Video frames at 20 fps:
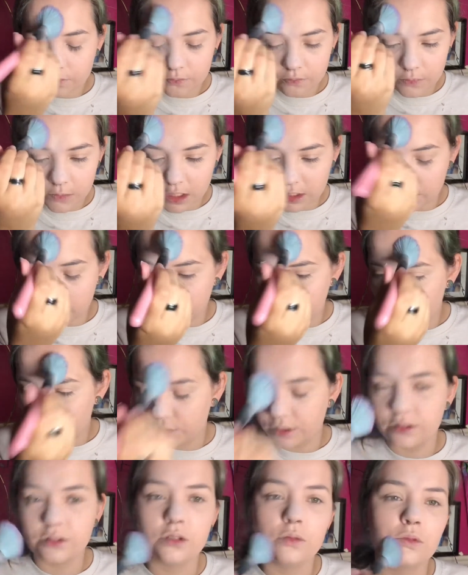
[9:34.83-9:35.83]
I don't like
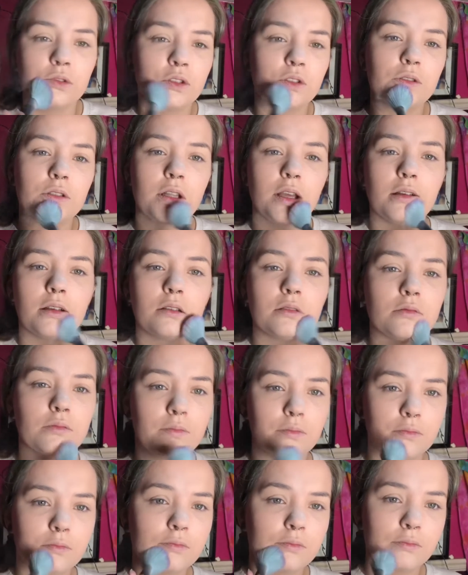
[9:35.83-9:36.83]
putting too much like
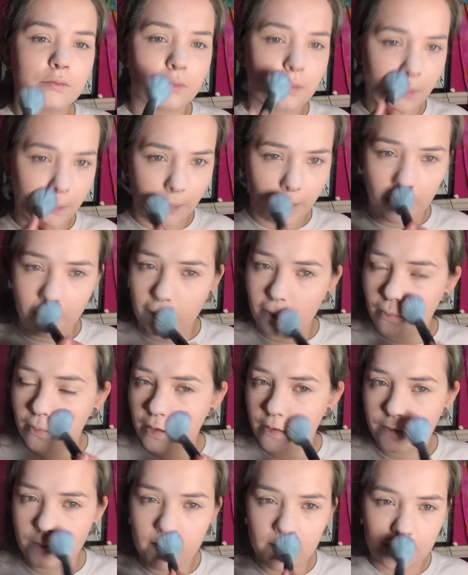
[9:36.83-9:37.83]
powder on my
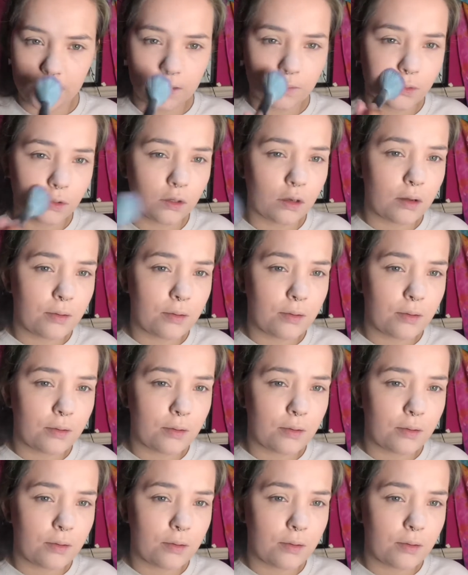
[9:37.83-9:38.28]
face, but